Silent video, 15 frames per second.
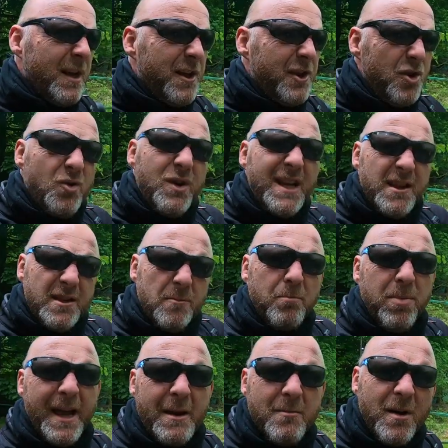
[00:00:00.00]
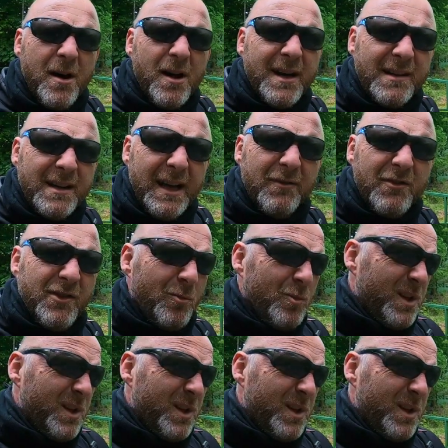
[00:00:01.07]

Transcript: You need to blame Harley-Davidson.